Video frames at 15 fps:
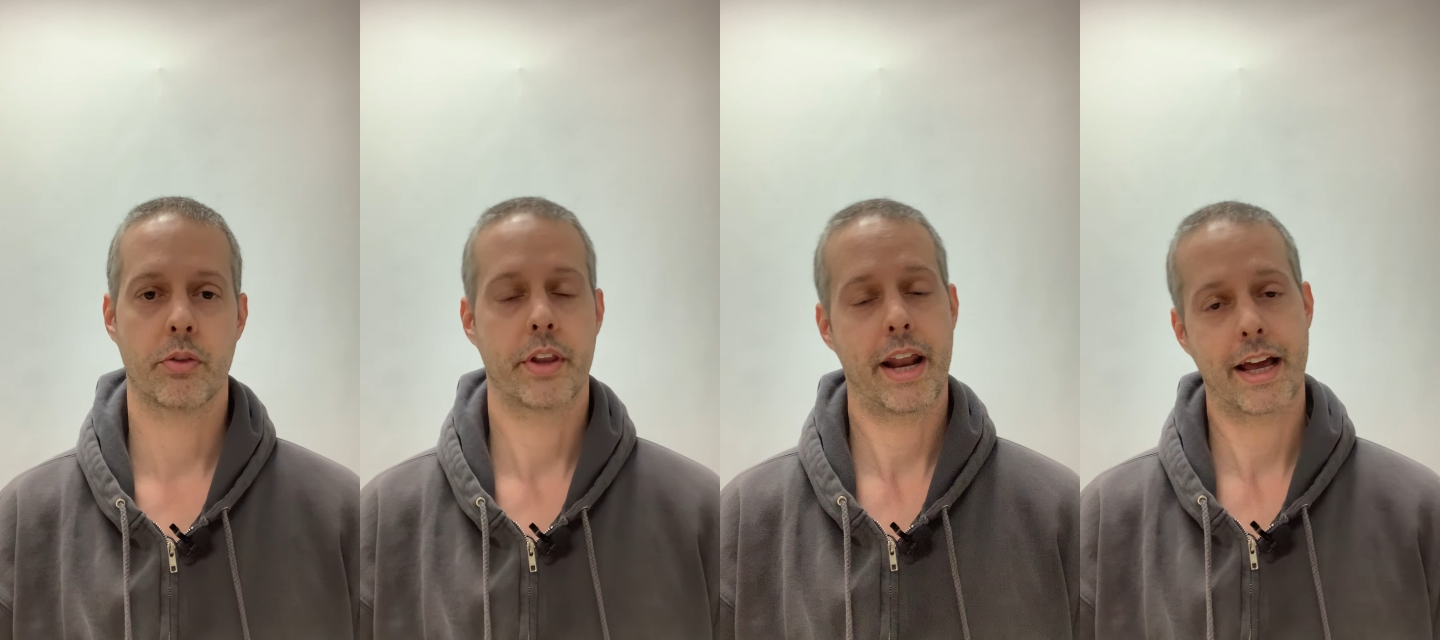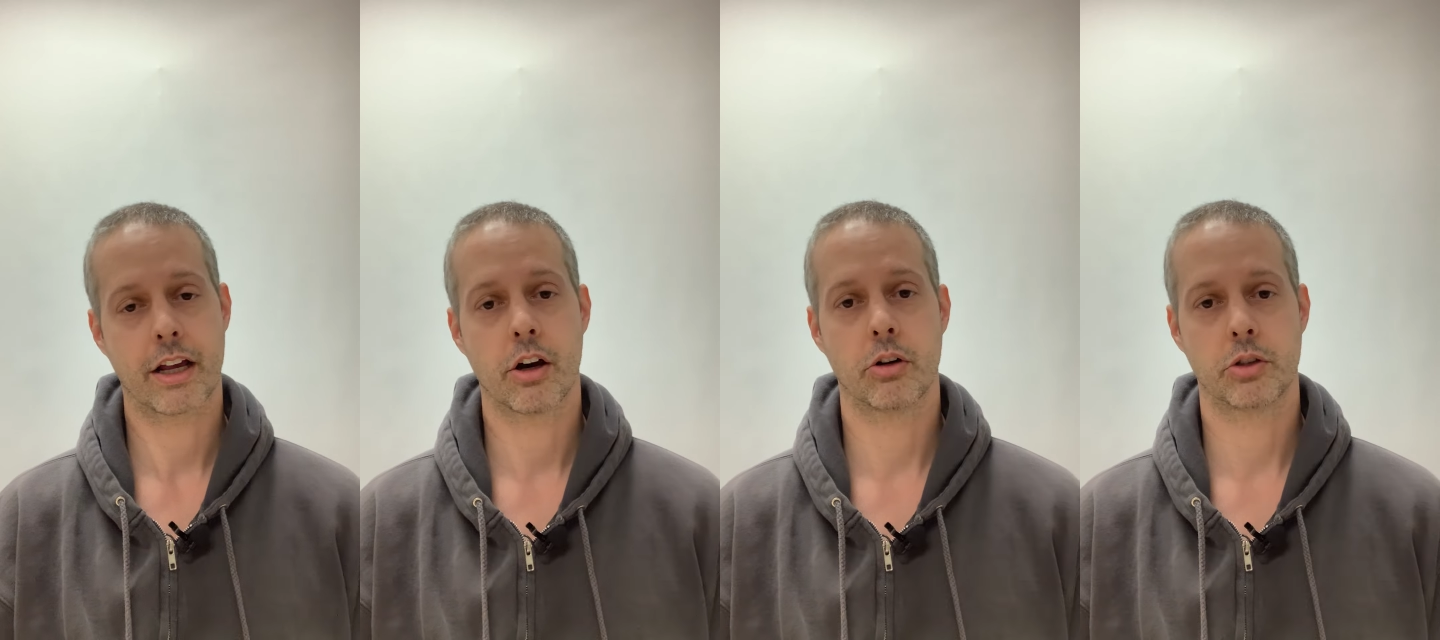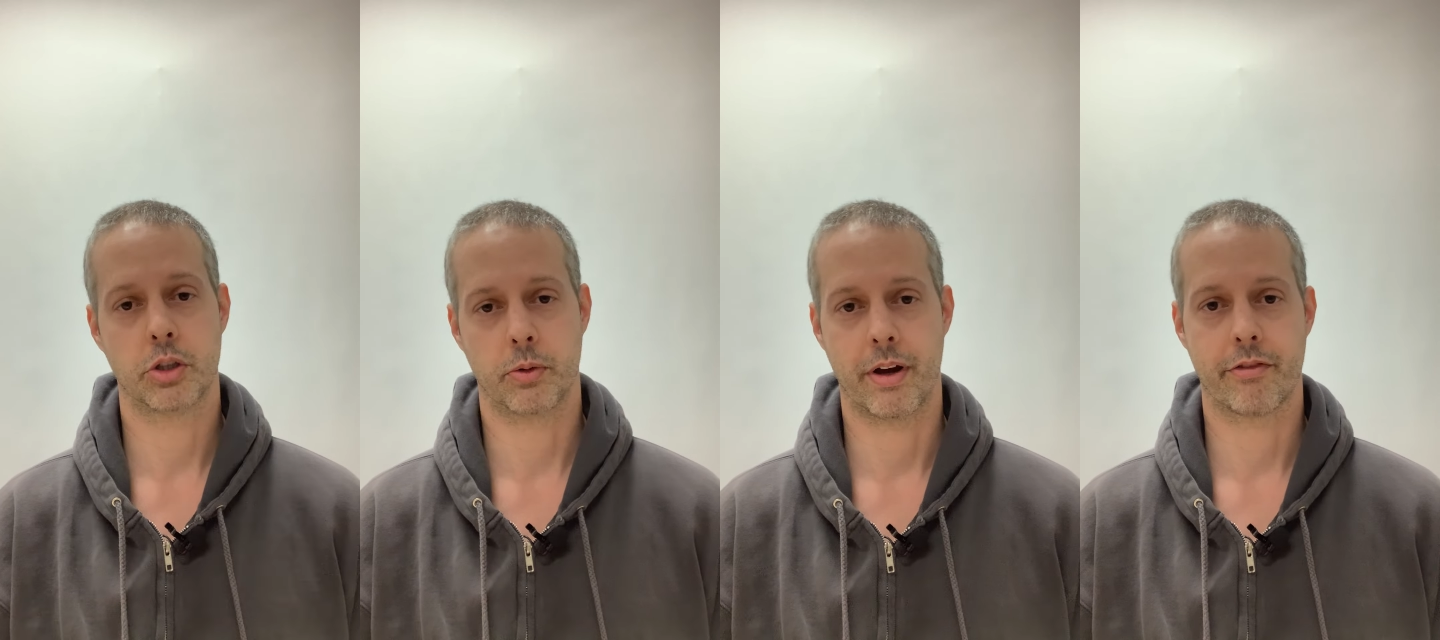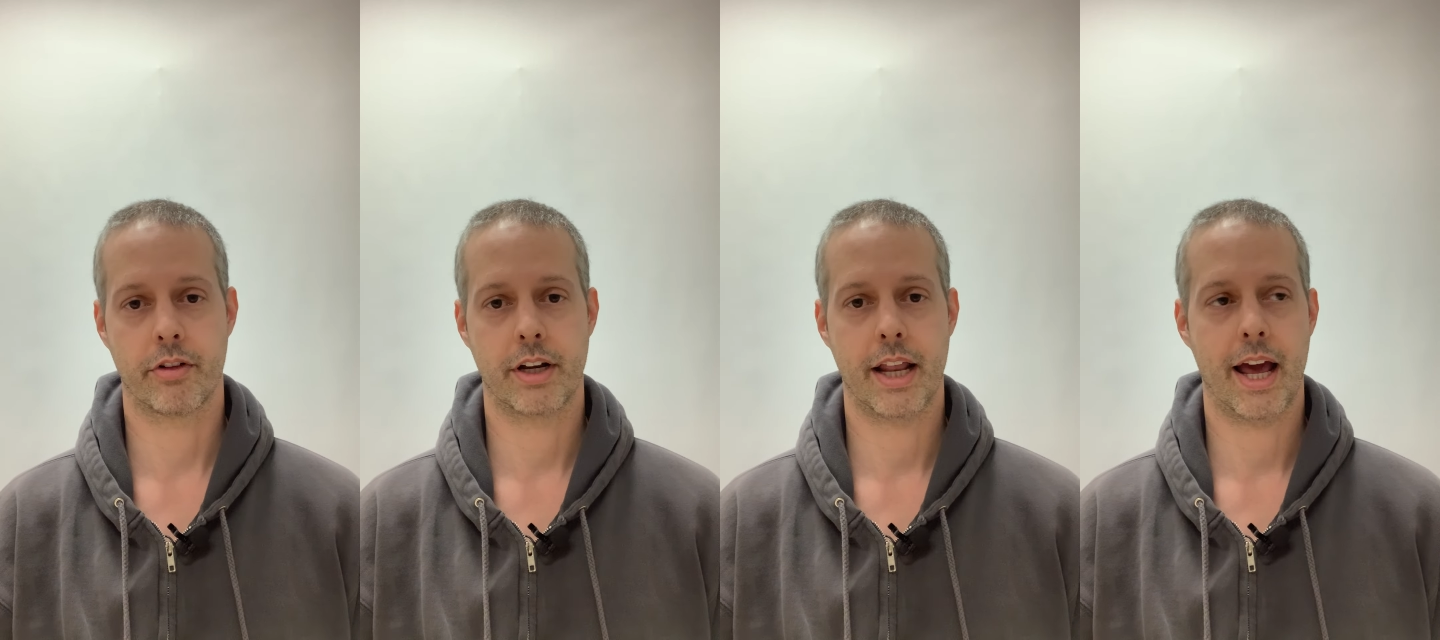that I go to
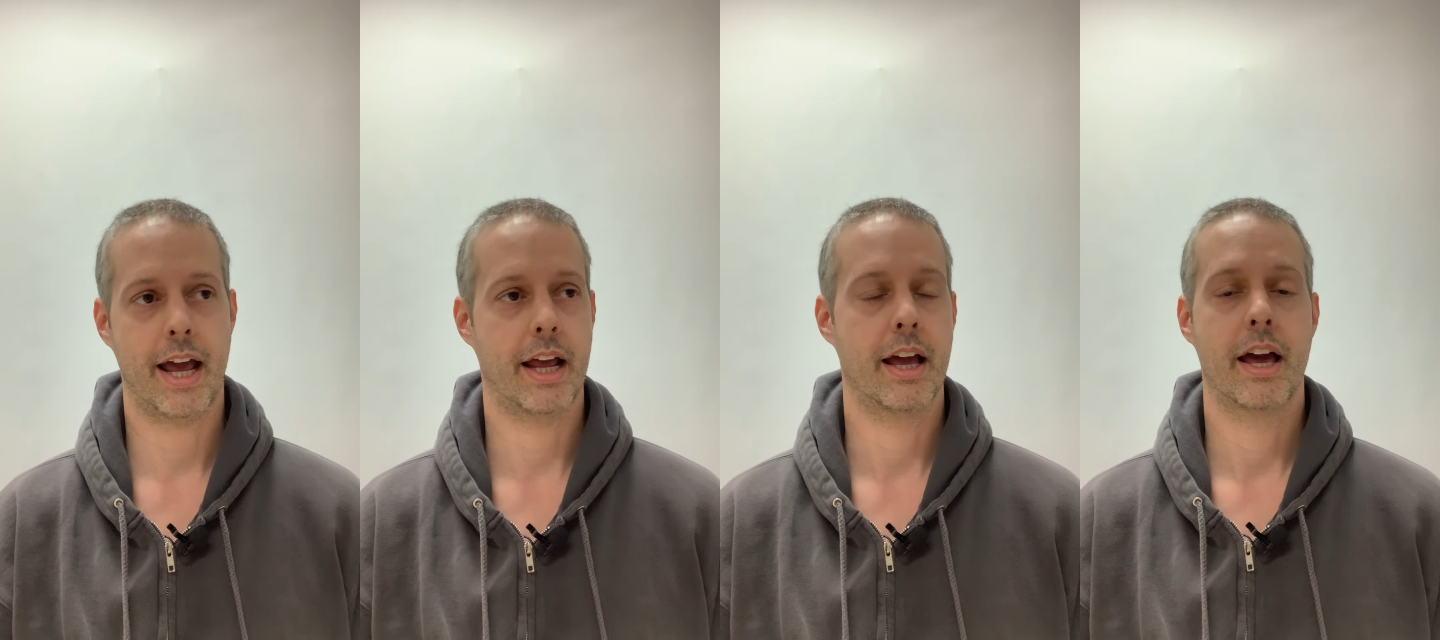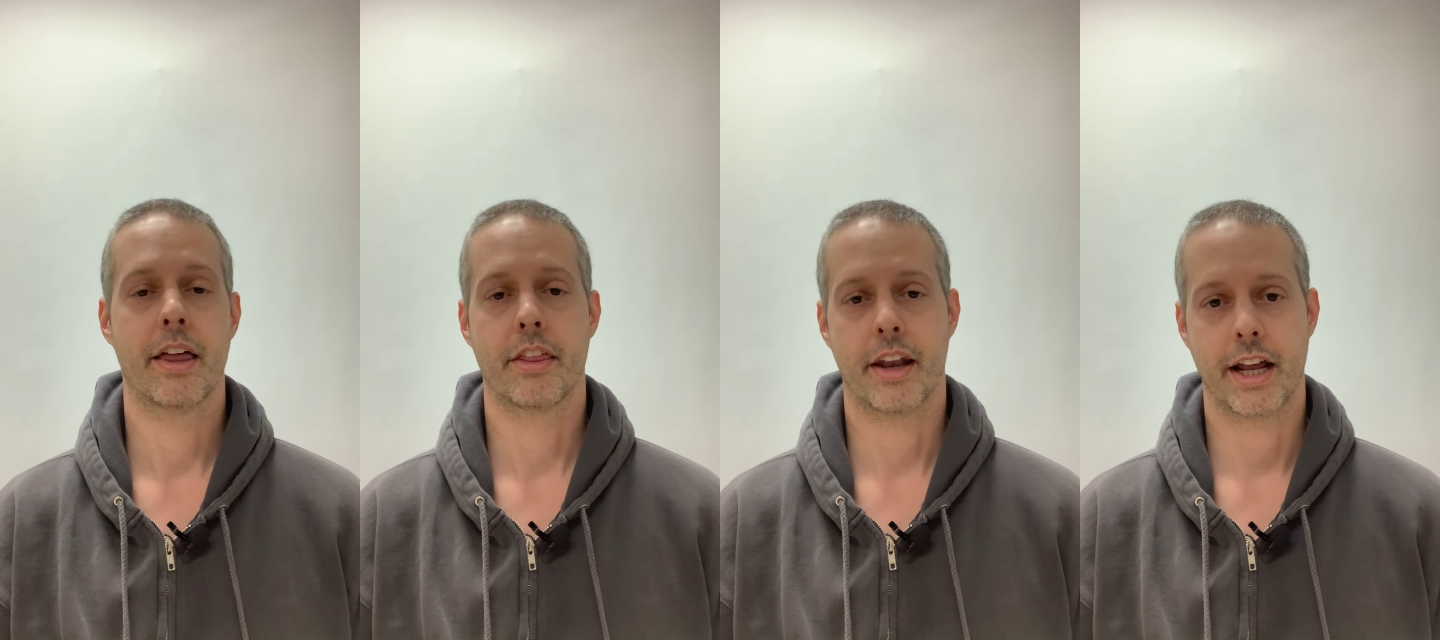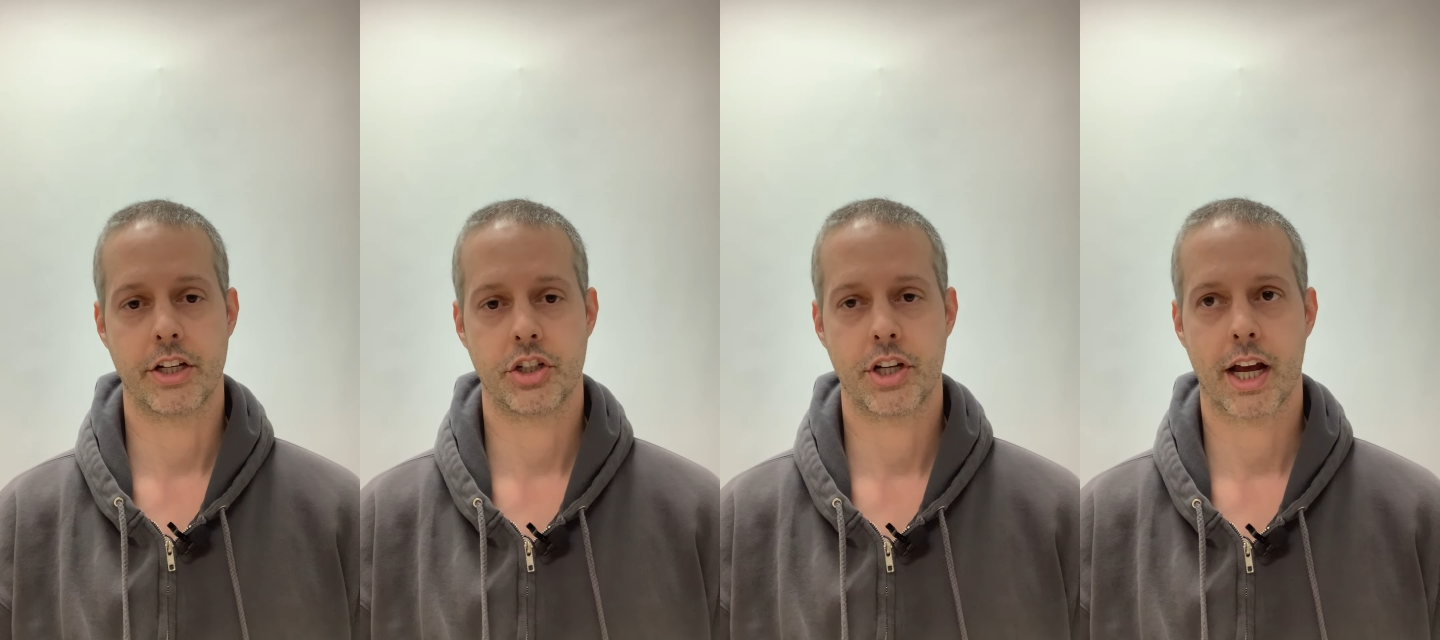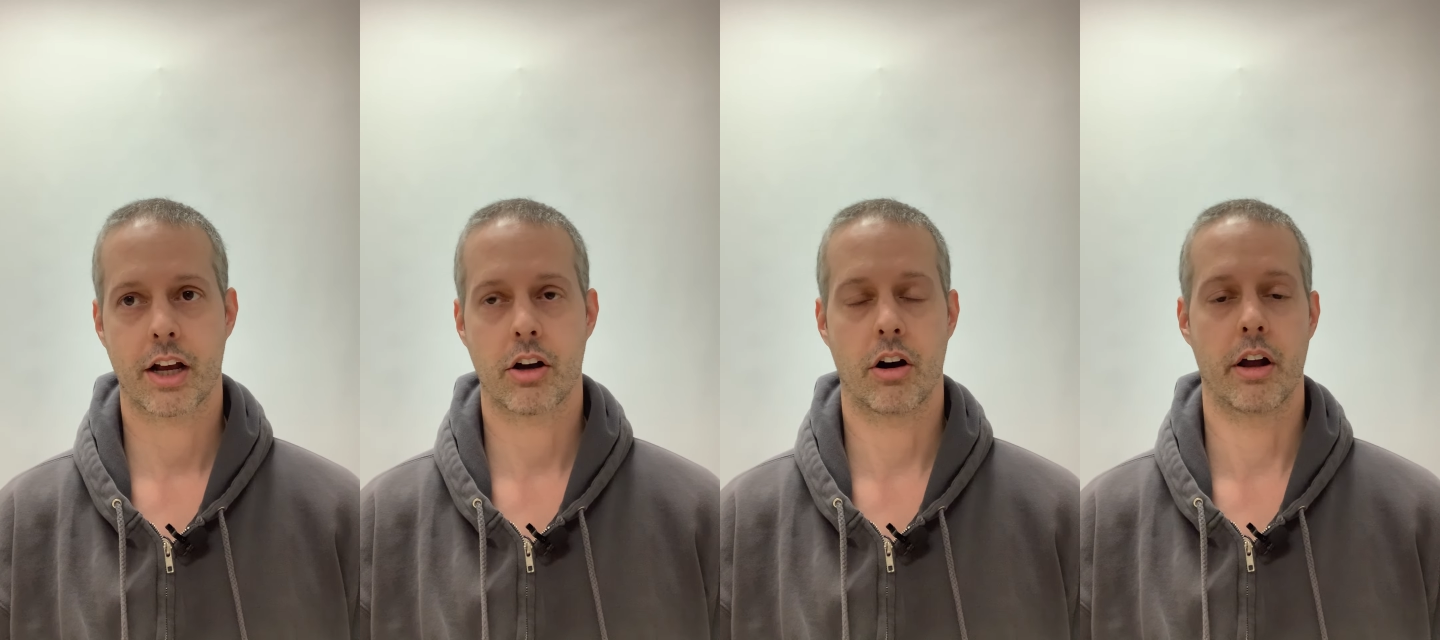every day, that I
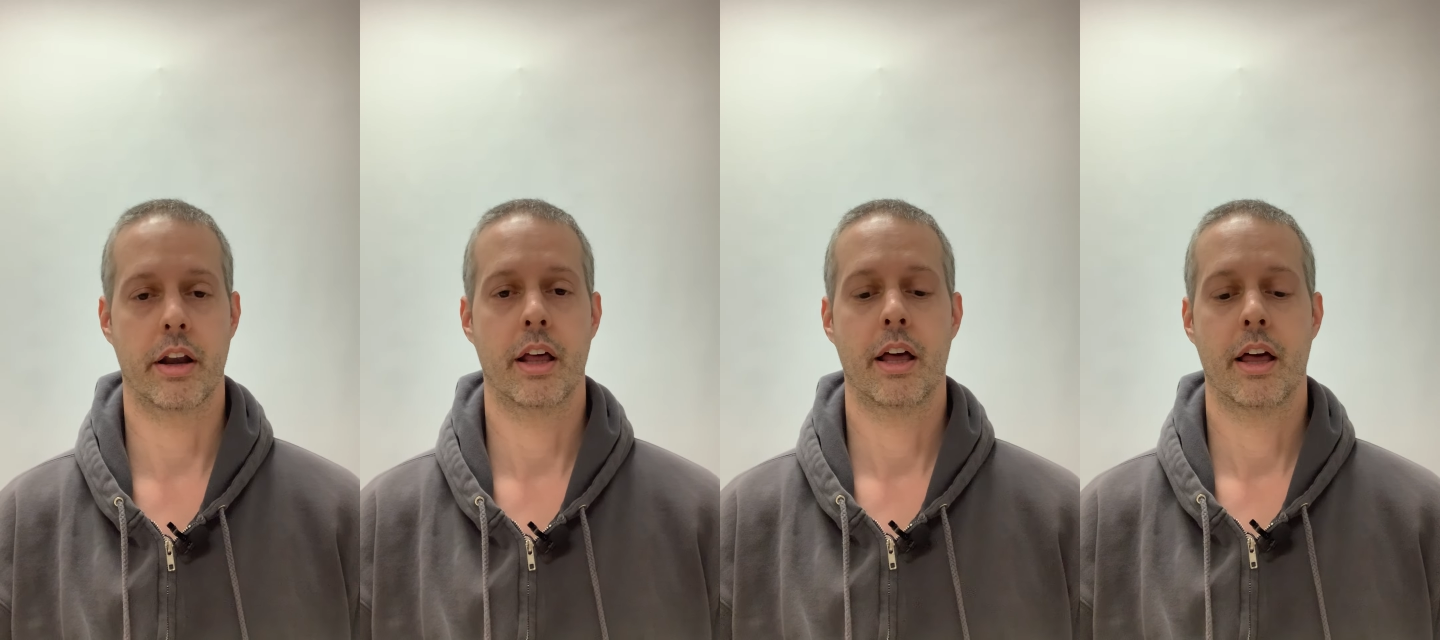check on,